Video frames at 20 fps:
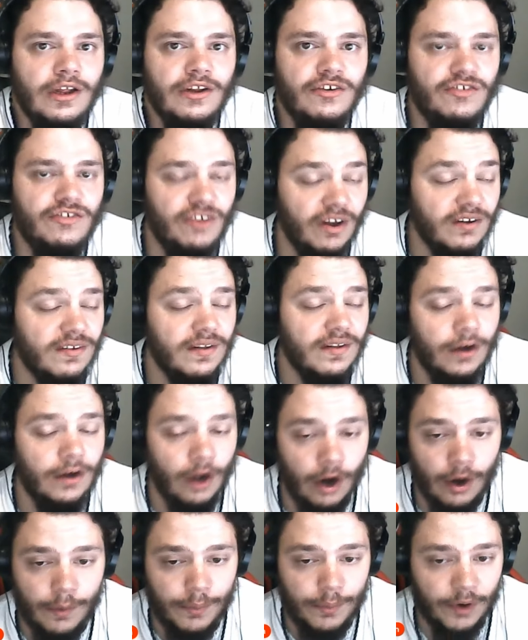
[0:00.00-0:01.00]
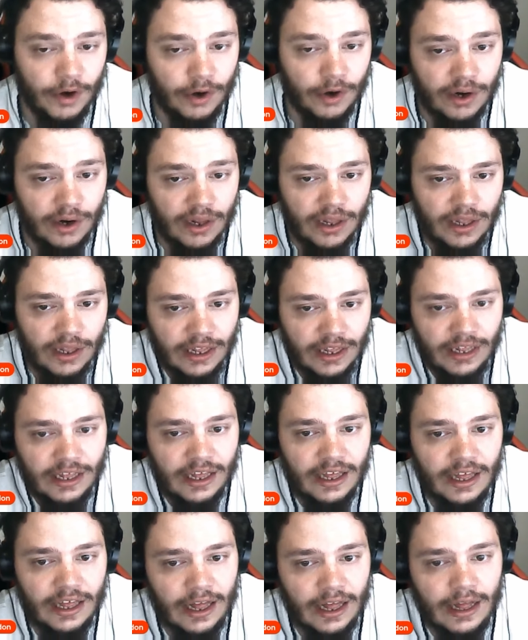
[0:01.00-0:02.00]
Justin Herbert
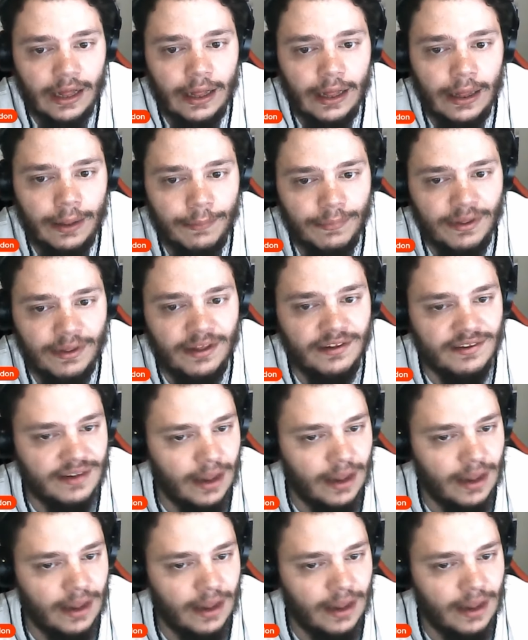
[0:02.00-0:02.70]
is